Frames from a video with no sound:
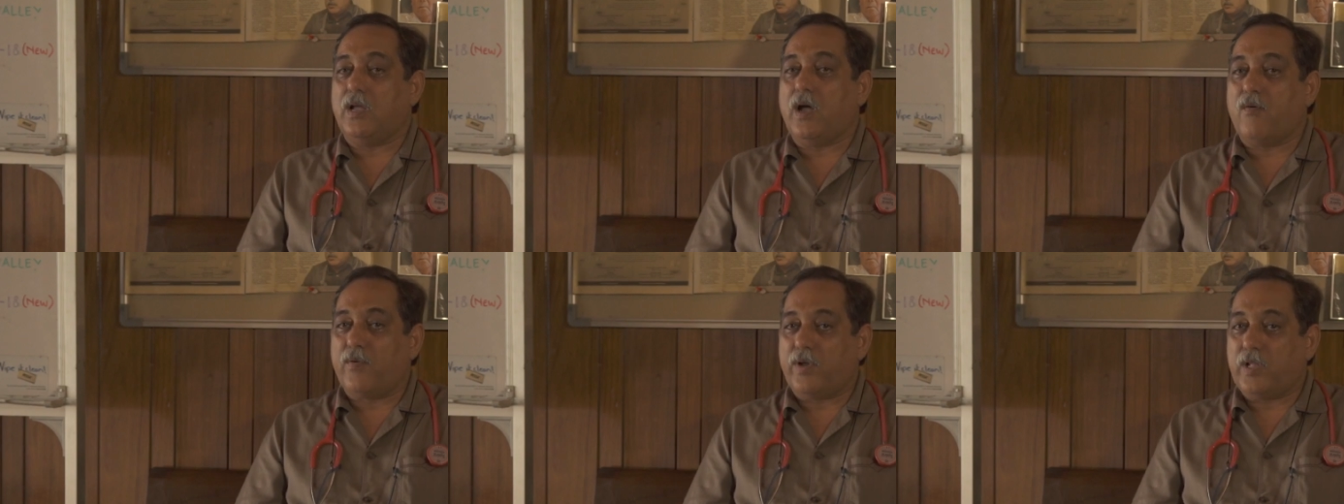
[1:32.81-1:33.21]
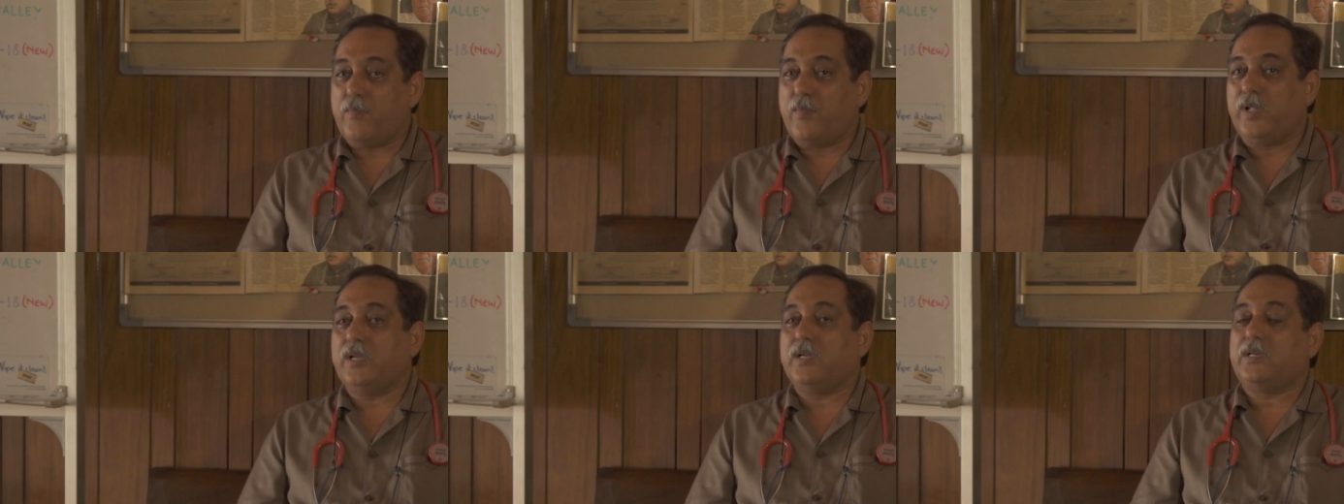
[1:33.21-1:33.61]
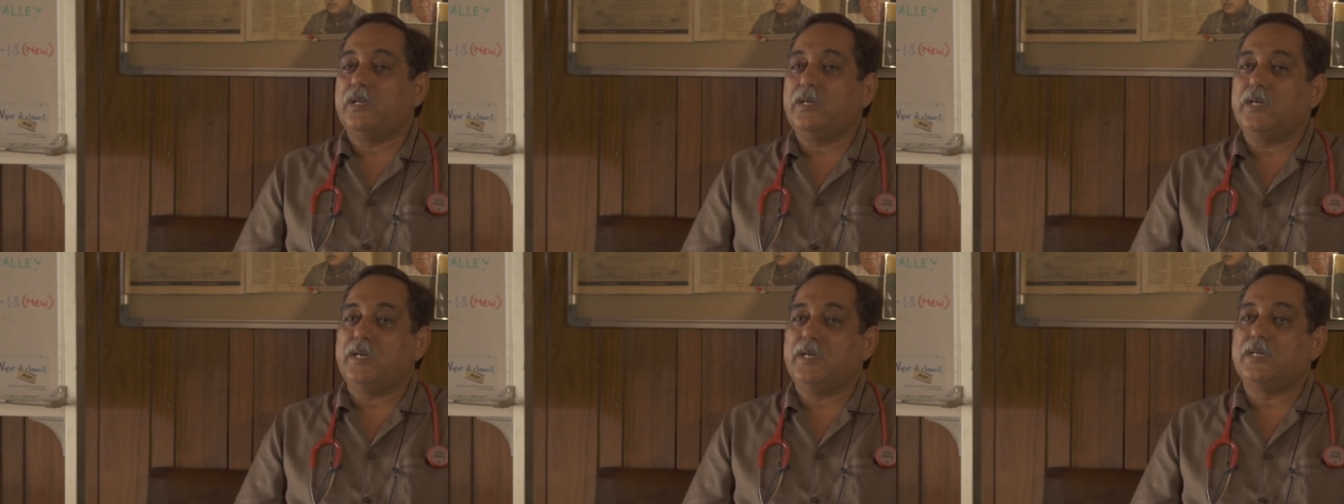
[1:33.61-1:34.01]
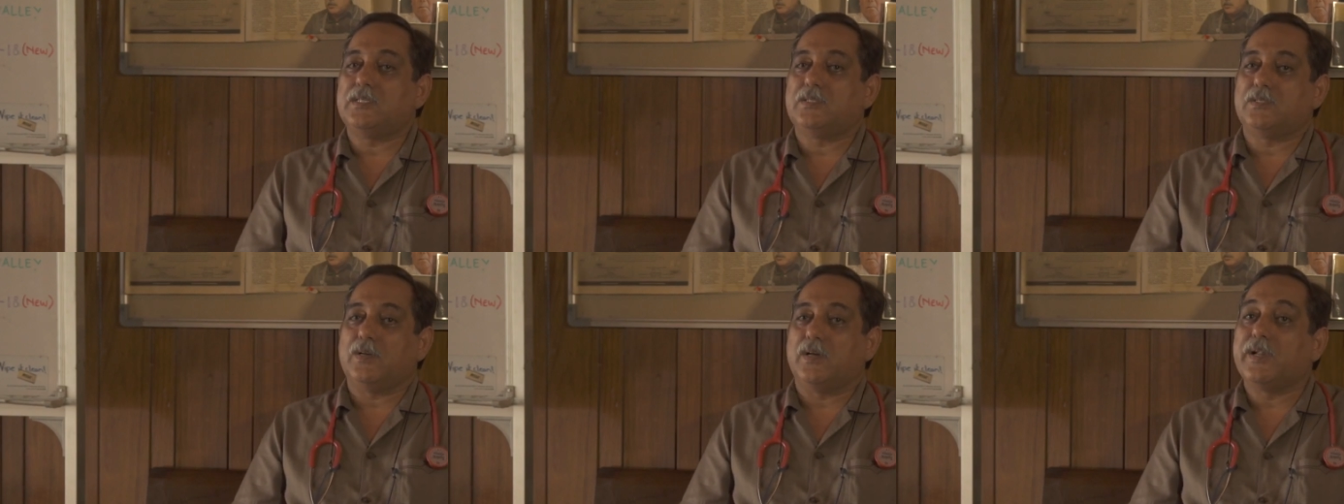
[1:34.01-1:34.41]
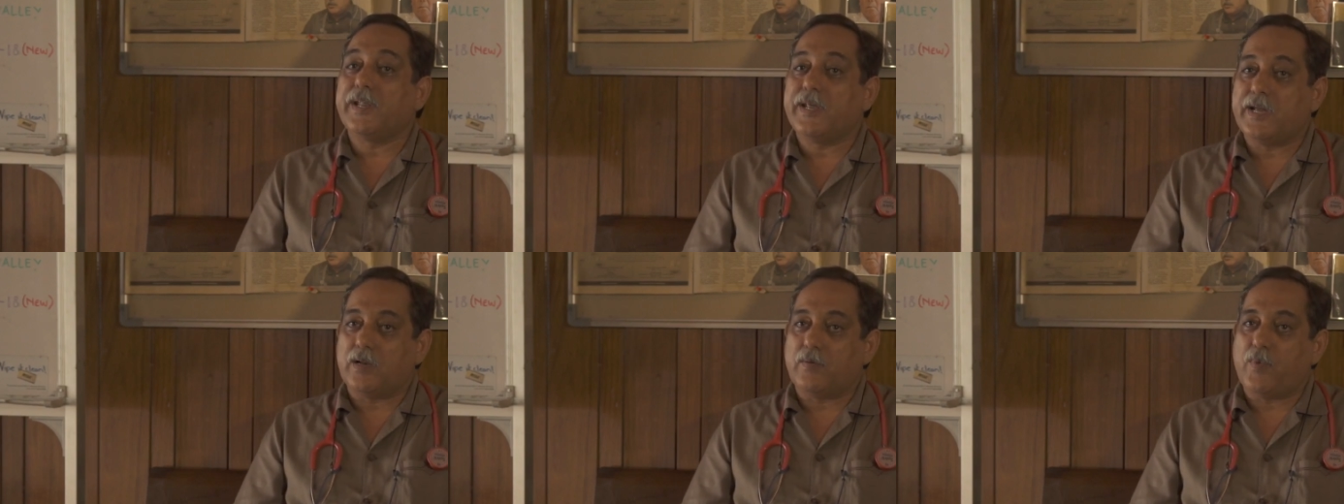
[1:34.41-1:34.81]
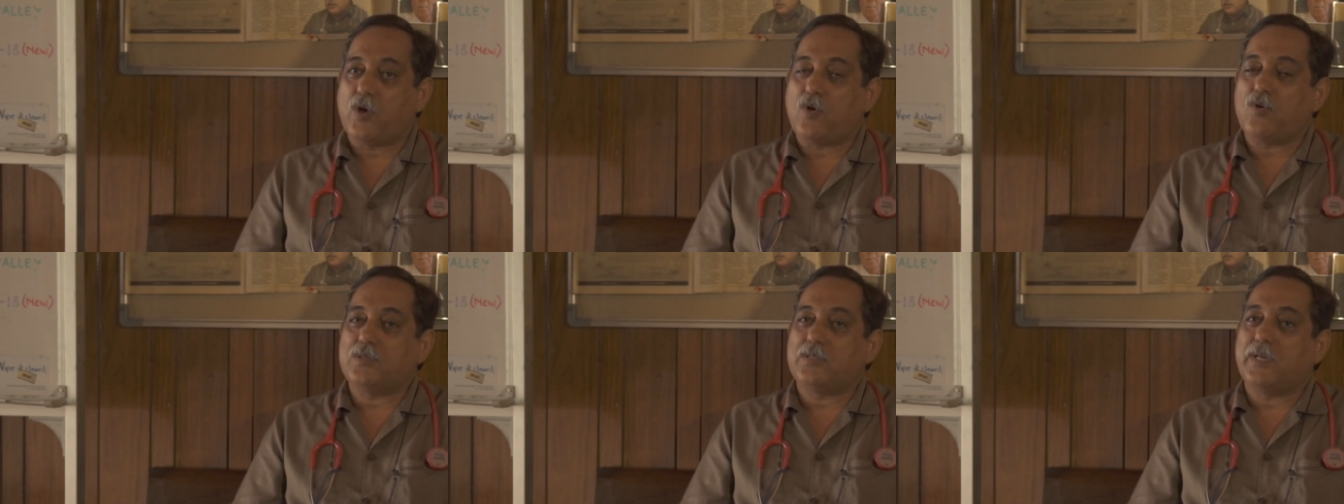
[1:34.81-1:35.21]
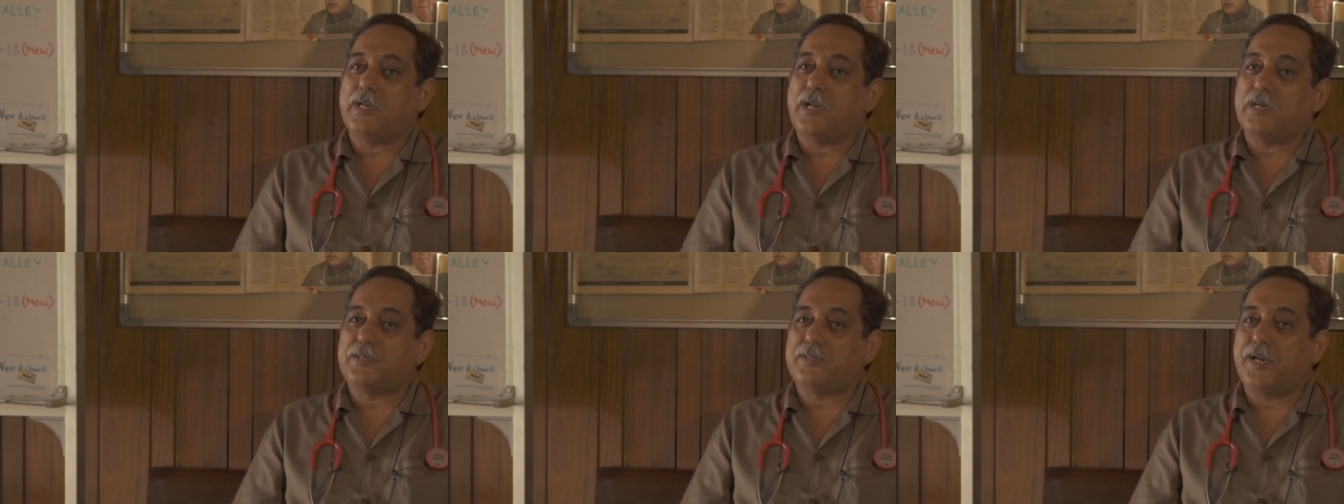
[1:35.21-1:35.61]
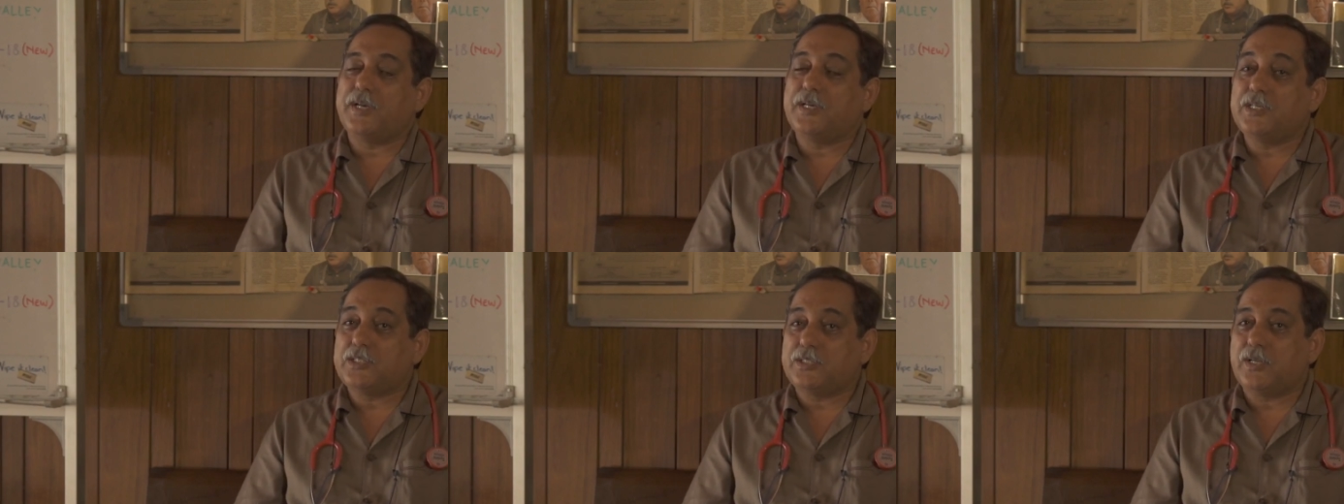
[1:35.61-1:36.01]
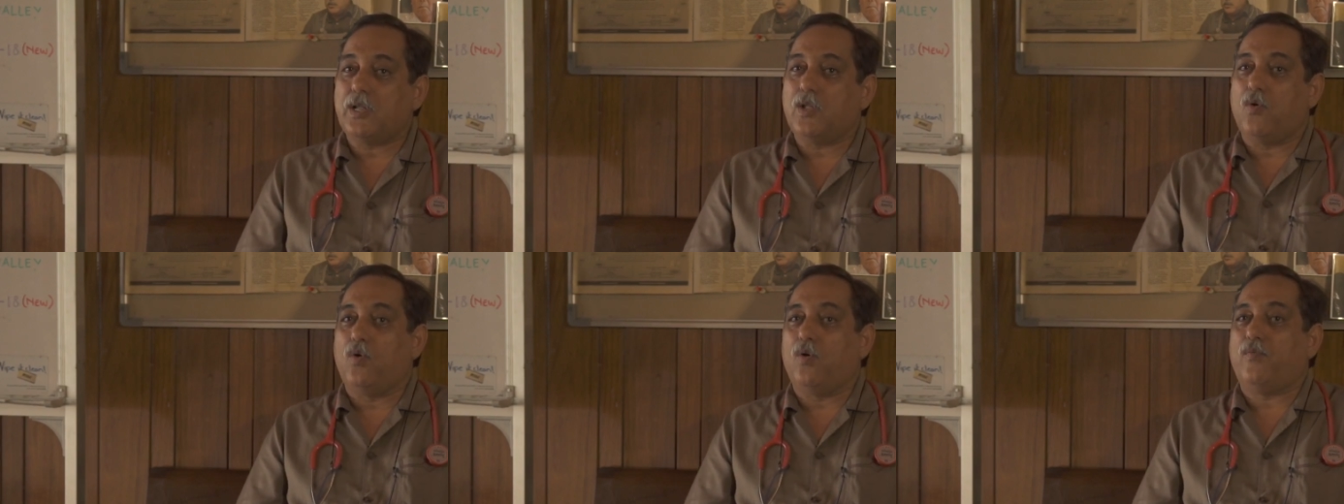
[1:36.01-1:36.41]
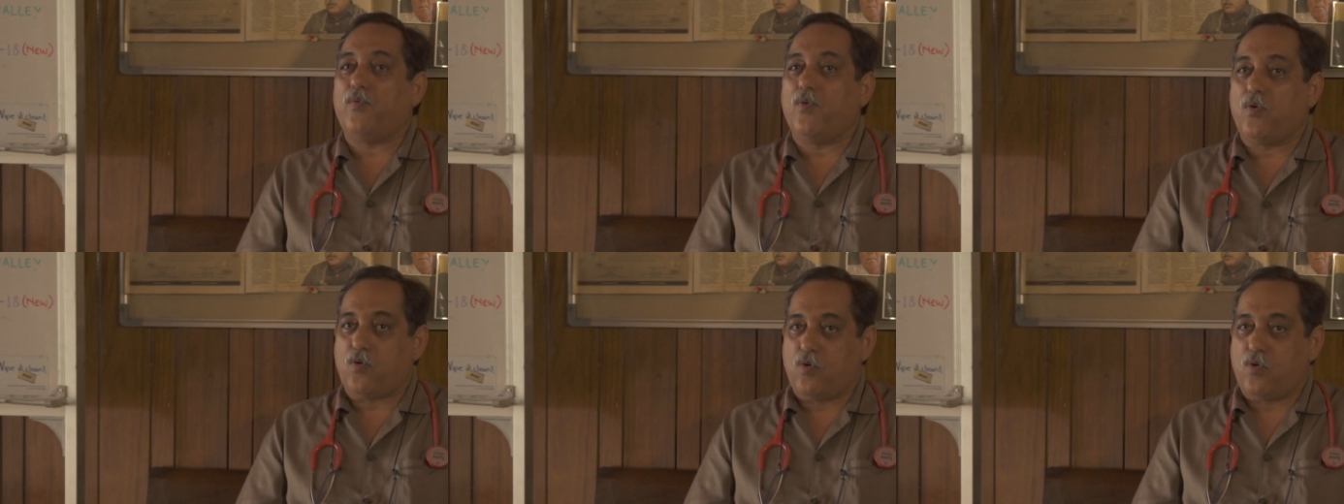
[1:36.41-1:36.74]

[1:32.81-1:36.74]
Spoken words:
availability is rare because there are traditional old folk